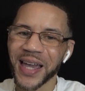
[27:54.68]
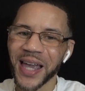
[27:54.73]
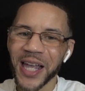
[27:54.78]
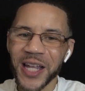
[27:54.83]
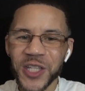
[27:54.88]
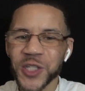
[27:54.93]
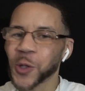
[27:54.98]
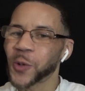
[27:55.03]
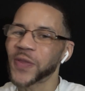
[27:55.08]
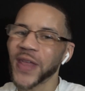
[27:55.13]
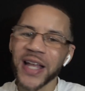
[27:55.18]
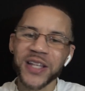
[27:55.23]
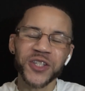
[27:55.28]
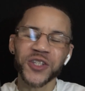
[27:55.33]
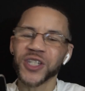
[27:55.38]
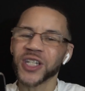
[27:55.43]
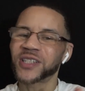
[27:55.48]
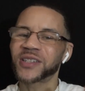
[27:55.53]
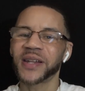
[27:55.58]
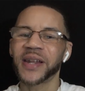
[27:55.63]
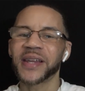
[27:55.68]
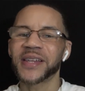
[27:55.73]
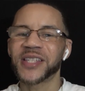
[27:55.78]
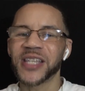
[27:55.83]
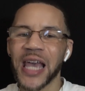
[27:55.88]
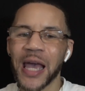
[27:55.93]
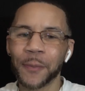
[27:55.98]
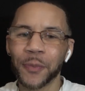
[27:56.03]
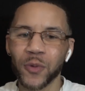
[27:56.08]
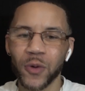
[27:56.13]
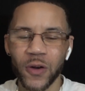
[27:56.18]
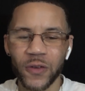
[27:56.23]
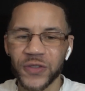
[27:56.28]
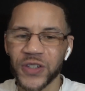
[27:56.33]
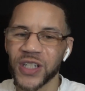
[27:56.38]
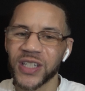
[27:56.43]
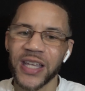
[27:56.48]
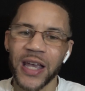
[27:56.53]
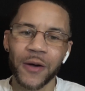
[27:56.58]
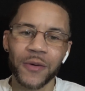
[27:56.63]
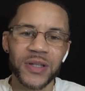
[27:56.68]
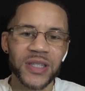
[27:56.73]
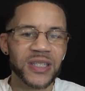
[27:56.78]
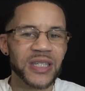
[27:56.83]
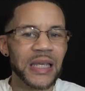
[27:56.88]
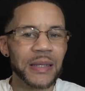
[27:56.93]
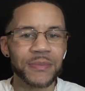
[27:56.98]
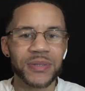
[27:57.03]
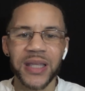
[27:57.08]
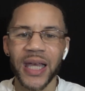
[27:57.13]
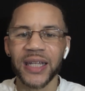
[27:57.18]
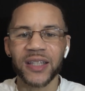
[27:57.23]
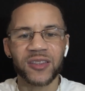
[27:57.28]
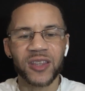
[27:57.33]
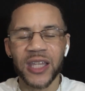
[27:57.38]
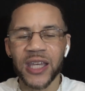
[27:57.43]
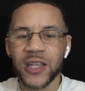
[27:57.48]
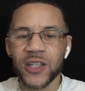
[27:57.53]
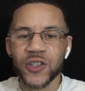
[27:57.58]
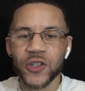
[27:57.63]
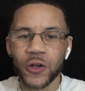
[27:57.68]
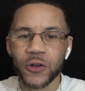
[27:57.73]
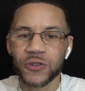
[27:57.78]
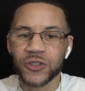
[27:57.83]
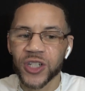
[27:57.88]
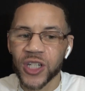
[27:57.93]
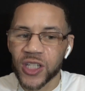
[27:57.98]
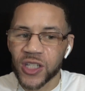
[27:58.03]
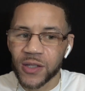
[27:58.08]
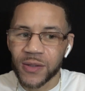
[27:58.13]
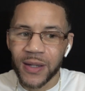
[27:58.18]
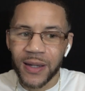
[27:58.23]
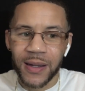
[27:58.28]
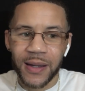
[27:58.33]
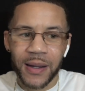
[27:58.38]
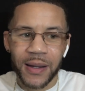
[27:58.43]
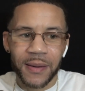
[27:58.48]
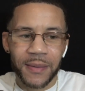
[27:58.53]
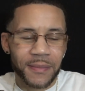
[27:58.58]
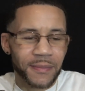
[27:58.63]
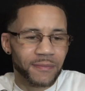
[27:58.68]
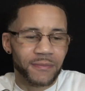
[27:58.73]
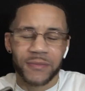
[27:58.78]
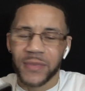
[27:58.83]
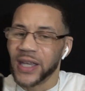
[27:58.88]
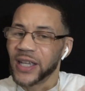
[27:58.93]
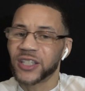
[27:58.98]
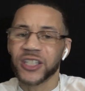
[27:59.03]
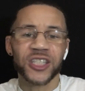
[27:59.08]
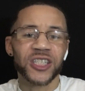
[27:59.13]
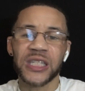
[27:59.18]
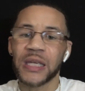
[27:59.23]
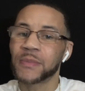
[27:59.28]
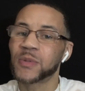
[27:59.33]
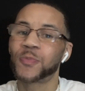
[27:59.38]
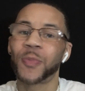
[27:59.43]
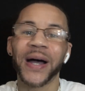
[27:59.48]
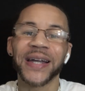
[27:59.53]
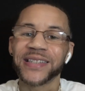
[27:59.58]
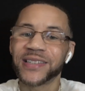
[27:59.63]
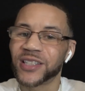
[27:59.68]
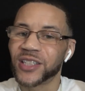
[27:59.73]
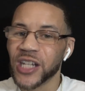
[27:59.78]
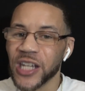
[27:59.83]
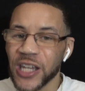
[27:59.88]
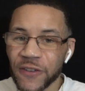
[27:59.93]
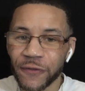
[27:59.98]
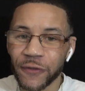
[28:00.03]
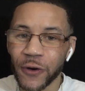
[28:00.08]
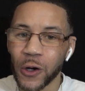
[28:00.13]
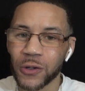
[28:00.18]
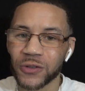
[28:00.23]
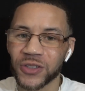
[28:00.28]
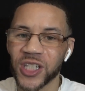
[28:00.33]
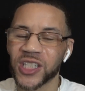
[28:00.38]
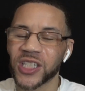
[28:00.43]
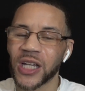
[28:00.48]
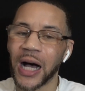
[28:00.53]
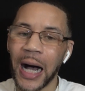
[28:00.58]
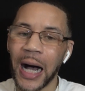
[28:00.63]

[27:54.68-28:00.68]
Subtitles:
And so that's just an example of just how it seems like things are just, it just seems by default just